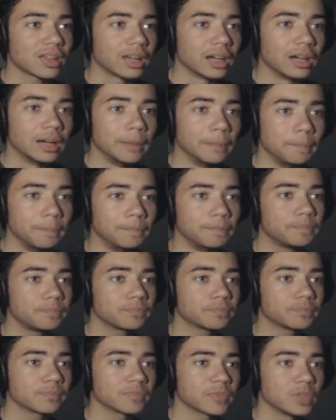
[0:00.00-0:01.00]
um,
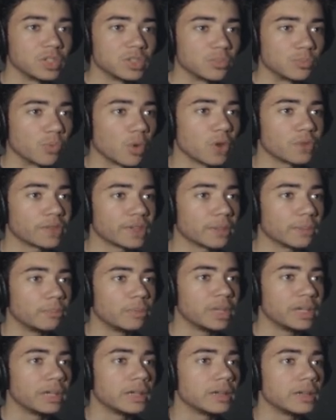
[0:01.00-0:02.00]
use Moifig
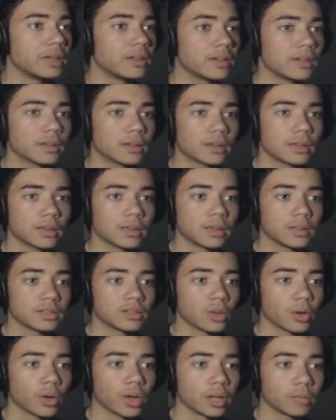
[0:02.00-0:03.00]
B.
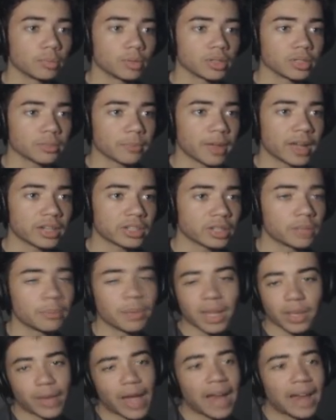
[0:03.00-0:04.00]
Let's go ahead and press bash. And
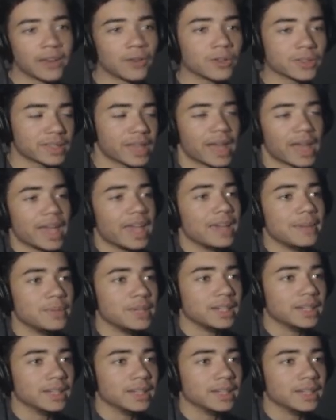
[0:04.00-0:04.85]
by the way, I know it's not A and